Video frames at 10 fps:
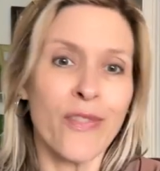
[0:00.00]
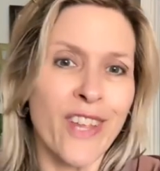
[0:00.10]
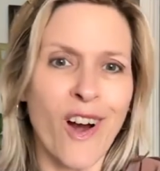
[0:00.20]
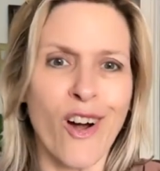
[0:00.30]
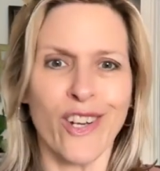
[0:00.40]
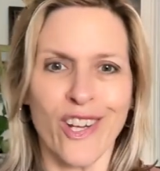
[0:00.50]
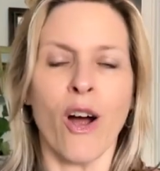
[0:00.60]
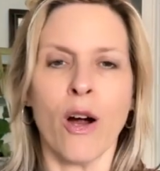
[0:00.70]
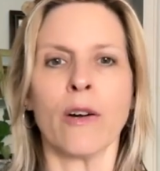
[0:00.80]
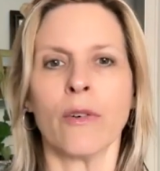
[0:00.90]
they already
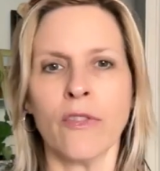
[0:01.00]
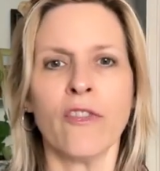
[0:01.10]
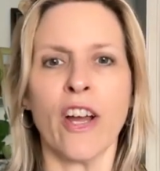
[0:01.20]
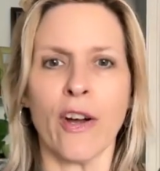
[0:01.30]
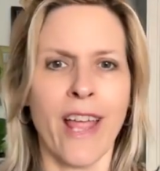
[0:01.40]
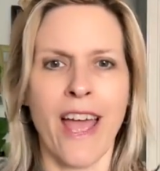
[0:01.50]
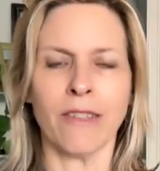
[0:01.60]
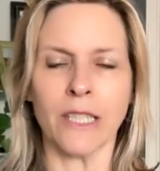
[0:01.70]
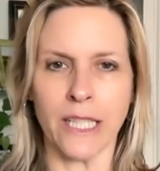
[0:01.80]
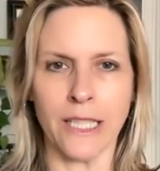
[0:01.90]
are very
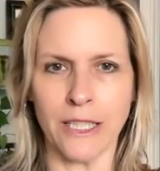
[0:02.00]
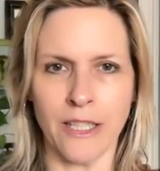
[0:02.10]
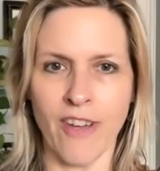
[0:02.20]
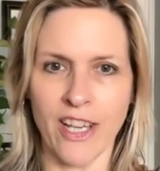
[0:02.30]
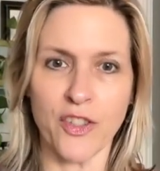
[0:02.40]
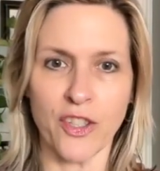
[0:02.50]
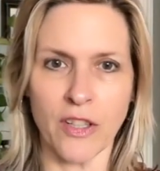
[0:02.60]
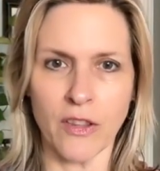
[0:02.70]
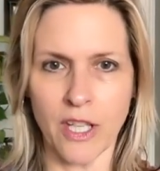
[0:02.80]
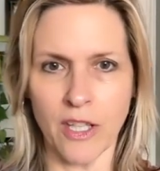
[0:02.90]
heavily invested
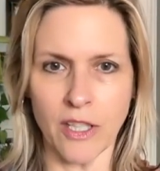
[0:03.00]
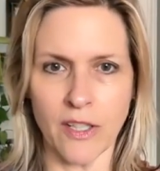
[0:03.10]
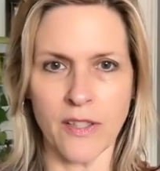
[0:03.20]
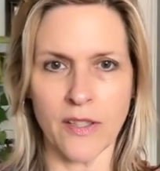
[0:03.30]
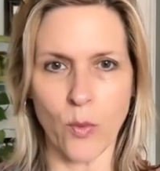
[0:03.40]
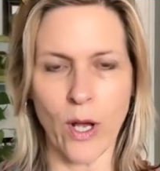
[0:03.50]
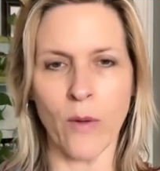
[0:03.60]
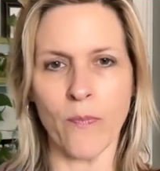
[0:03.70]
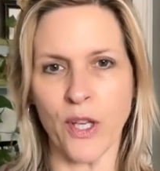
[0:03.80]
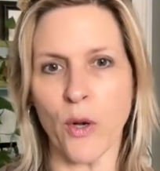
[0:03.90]
in this as
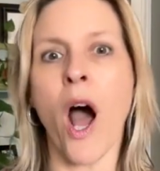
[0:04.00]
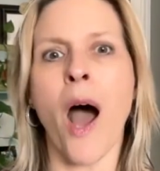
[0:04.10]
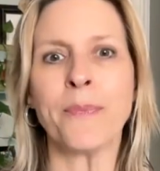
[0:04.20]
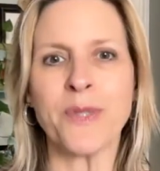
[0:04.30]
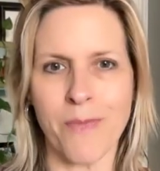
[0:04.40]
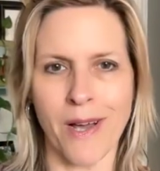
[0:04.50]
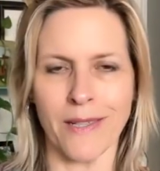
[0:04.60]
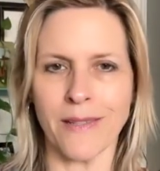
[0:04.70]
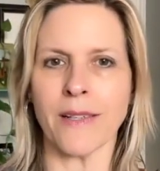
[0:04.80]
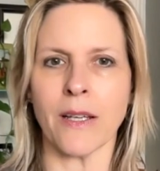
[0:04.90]
well,
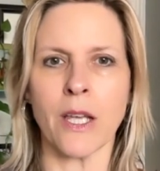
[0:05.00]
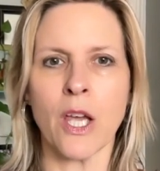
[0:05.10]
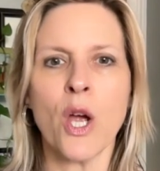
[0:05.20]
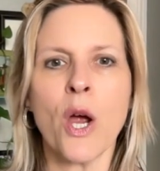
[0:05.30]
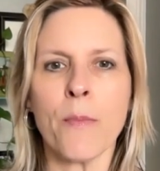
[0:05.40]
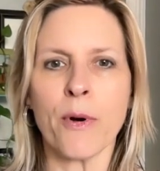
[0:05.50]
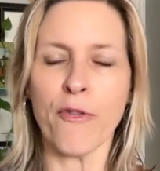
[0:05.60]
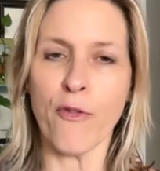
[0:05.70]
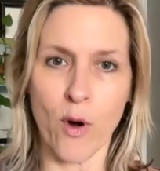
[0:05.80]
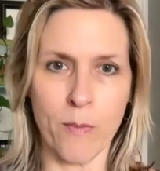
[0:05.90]
optimizing
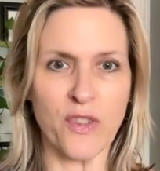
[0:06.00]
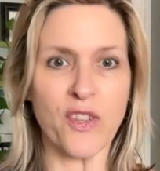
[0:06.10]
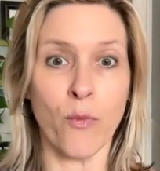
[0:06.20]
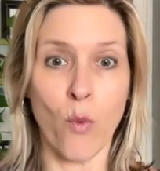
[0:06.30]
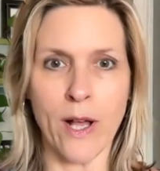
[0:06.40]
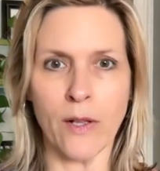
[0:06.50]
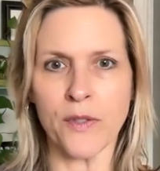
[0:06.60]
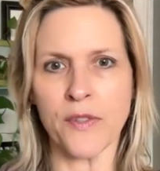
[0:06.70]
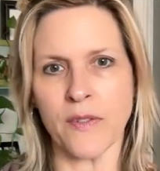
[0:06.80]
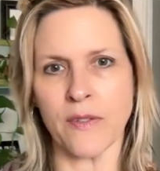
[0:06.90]
performance of
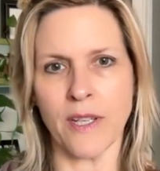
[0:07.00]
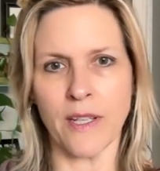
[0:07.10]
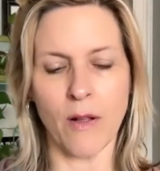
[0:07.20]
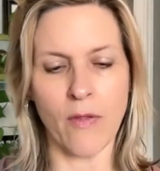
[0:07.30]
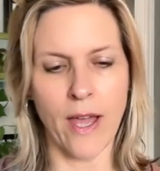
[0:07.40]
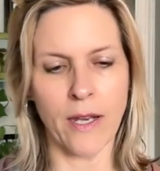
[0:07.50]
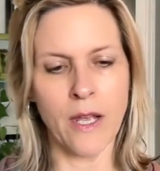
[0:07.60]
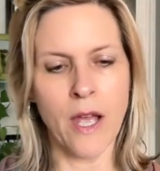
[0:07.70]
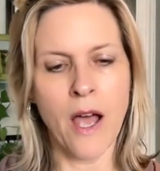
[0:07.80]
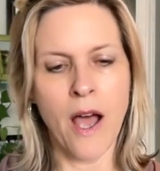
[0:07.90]
wells and all that.
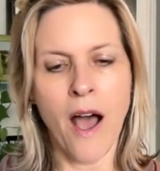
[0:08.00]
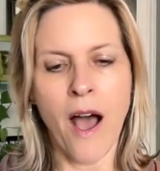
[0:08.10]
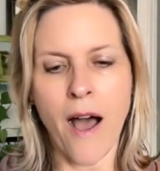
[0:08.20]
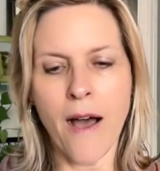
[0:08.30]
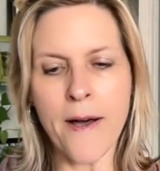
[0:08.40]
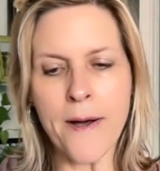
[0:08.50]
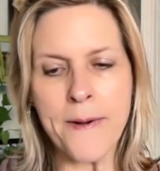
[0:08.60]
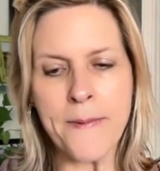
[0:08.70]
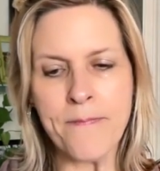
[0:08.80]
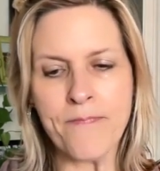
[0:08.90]

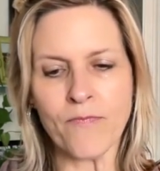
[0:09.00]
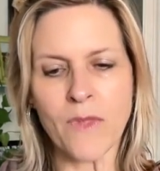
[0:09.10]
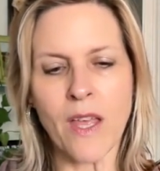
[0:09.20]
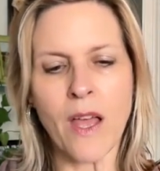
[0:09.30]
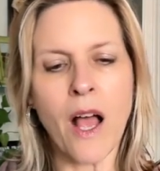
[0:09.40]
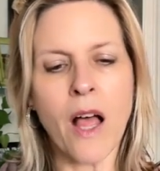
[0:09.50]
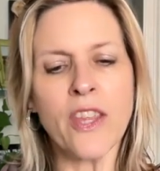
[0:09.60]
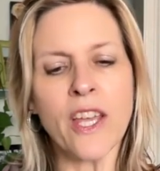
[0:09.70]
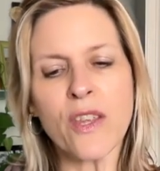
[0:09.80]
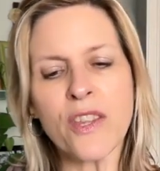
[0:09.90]

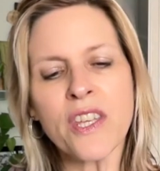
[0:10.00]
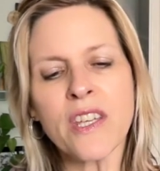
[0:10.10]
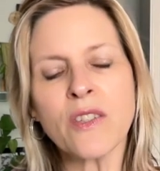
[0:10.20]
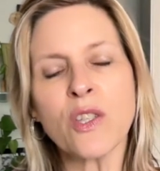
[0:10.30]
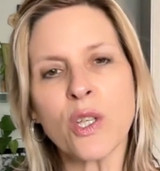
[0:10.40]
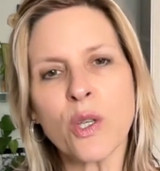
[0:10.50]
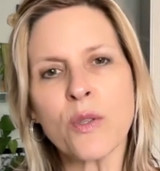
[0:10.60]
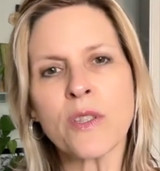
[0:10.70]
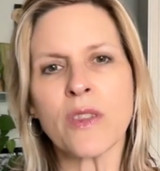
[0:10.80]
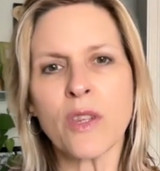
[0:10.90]
The other thing too
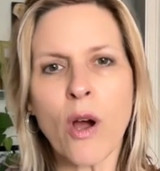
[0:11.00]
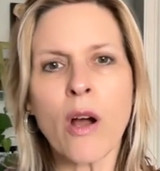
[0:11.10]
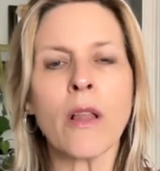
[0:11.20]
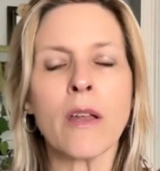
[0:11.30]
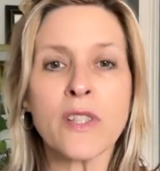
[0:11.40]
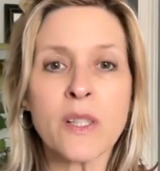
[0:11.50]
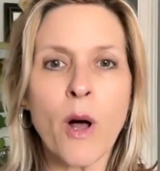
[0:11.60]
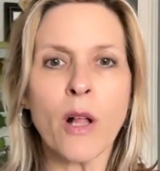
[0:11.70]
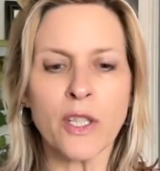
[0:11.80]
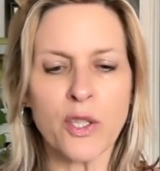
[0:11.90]
is that there are a lot of
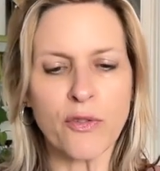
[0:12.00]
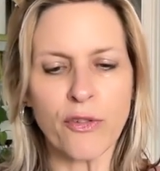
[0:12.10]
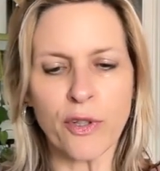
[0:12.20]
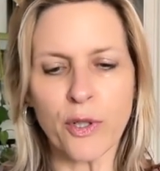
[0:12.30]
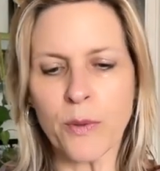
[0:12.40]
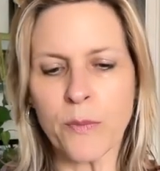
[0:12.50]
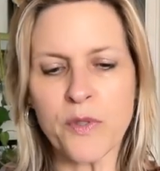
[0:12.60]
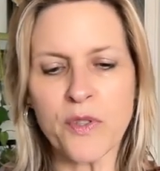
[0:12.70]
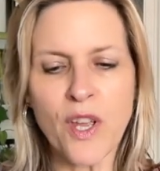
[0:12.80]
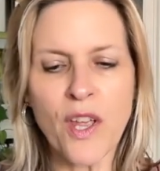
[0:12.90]
small niche
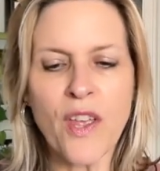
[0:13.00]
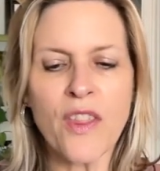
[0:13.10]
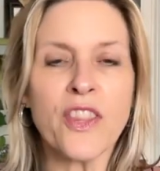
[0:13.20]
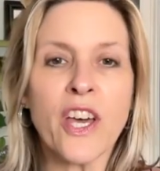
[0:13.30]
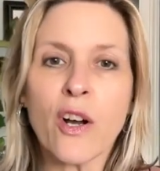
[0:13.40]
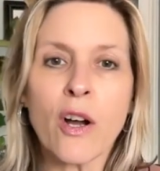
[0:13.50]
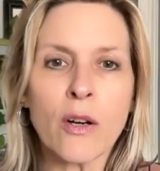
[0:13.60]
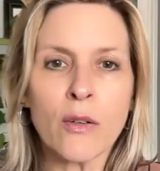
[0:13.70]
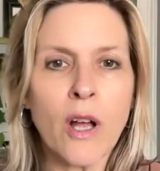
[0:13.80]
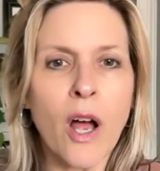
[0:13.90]
firms that
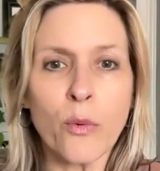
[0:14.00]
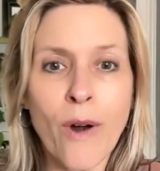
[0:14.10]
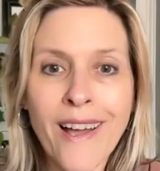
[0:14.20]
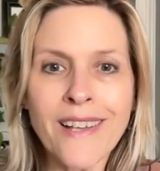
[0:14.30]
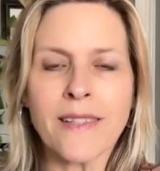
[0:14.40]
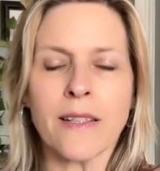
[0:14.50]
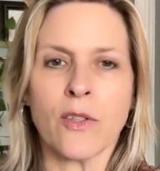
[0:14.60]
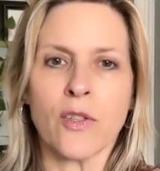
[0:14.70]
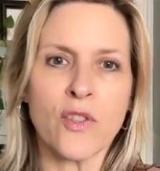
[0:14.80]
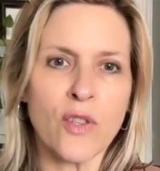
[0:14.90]
are arising
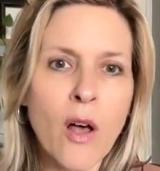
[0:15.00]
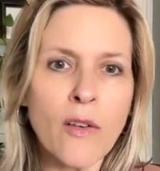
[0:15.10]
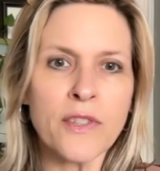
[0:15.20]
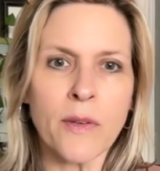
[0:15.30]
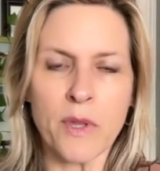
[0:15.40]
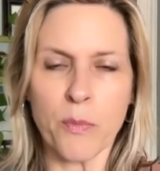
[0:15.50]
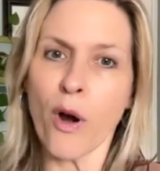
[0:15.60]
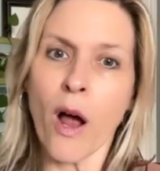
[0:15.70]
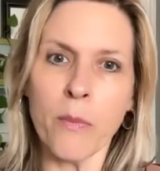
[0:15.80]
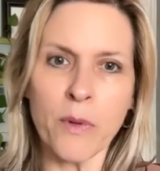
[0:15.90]
to solve some of the
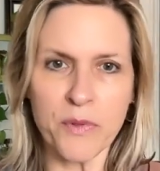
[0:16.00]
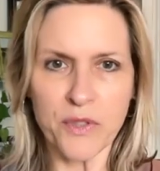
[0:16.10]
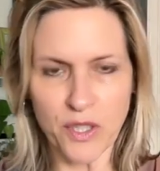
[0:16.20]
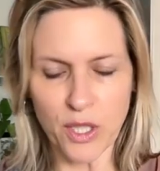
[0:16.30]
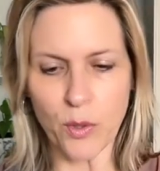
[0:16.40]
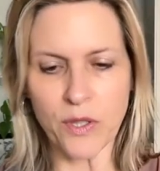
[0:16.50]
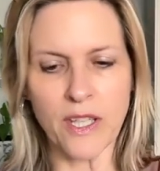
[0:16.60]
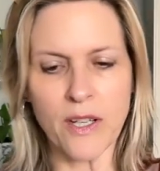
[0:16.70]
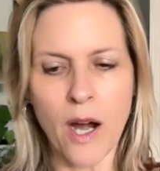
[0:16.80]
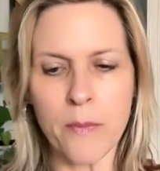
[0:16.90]
problems to do with
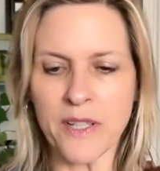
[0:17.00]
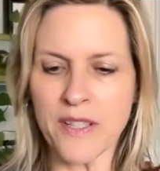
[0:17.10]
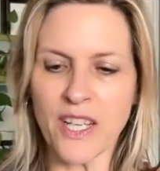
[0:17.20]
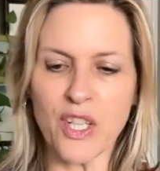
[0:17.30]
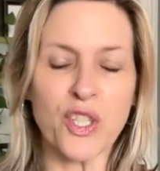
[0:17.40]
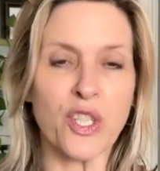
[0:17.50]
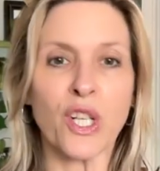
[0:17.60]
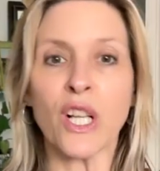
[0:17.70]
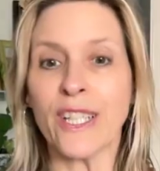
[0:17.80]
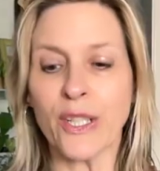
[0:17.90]

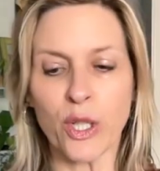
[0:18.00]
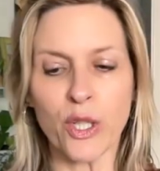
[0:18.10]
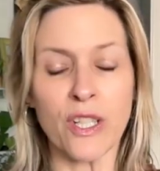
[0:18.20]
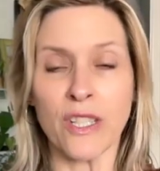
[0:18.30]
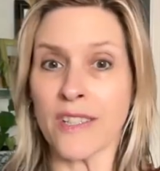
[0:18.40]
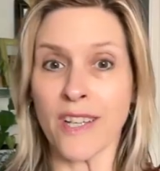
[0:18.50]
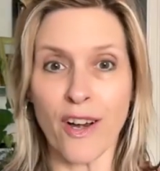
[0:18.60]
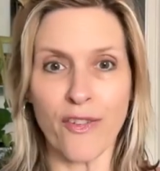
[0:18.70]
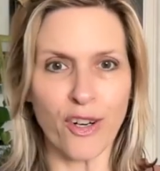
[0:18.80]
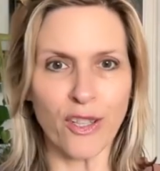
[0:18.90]
decarbonization, the
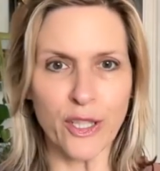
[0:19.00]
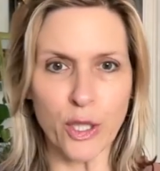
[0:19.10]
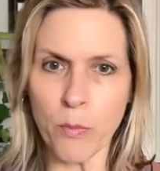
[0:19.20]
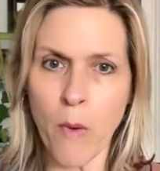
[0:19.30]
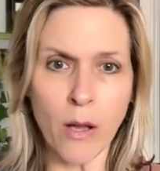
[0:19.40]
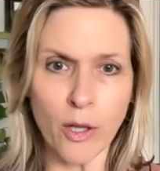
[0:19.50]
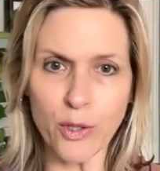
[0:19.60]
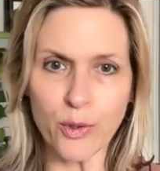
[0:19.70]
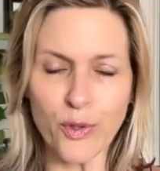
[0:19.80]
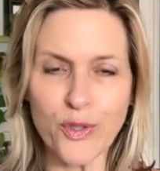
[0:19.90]
desire for cleaner
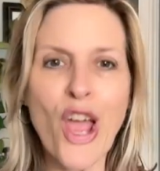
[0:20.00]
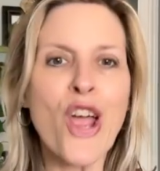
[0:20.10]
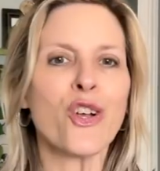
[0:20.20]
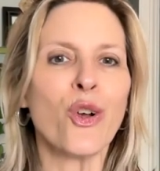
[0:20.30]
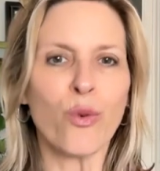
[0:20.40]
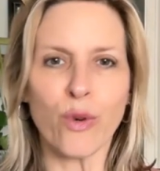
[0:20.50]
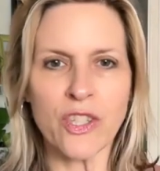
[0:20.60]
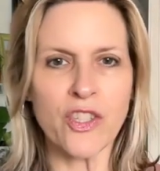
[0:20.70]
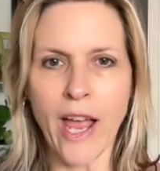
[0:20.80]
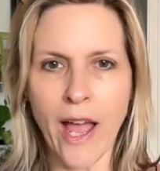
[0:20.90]
molecules,
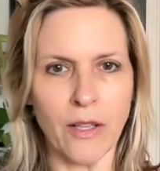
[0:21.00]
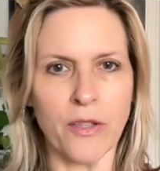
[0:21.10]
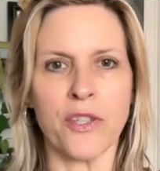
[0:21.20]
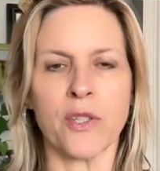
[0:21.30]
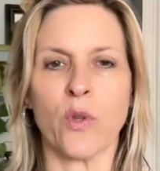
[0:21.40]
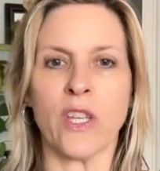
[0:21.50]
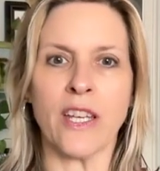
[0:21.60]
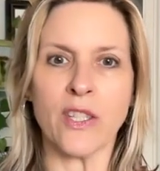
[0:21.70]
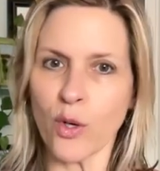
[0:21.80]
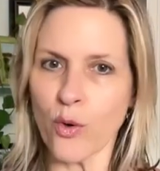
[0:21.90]
grid challenges with
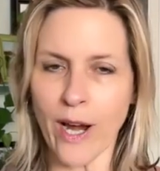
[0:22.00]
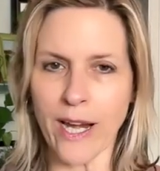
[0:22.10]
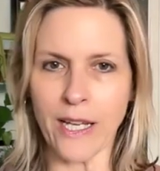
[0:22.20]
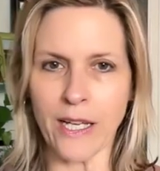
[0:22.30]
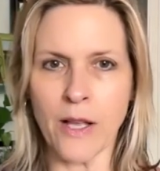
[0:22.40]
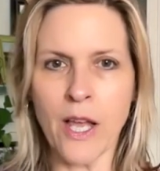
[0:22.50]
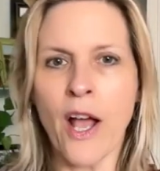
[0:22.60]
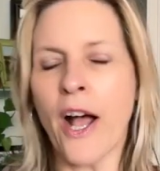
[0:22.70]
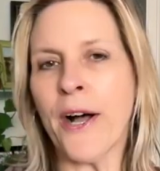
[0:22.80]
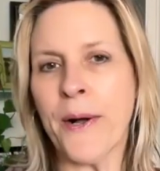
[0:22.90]
integrating
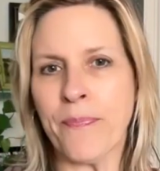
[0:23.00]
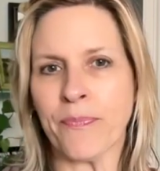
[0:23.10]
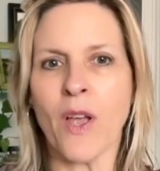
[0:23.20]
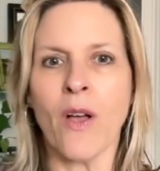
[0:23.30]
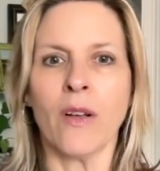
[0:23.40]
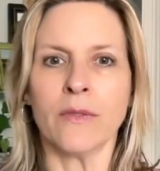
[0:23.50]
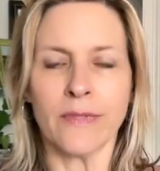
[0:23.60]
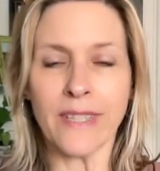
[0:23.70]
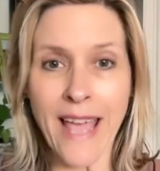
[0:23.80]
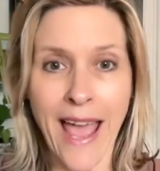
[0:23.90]

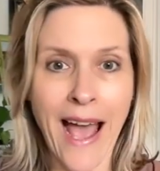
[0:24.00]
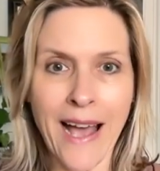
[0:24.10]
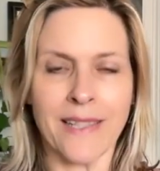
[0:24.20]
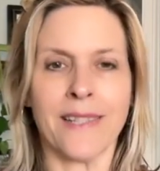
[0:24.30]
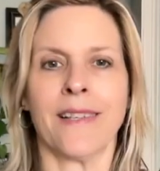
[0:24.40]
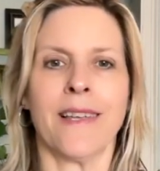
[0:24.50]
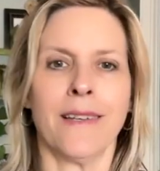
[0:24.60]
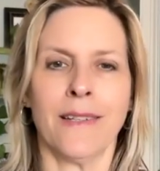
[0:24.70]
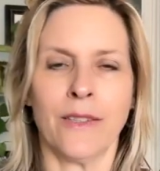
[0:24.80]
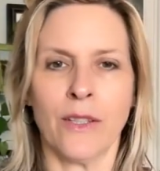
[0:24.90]
gas
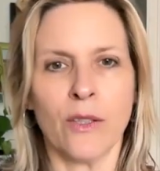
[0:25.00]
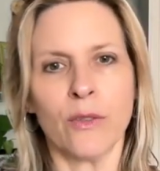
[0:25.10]
and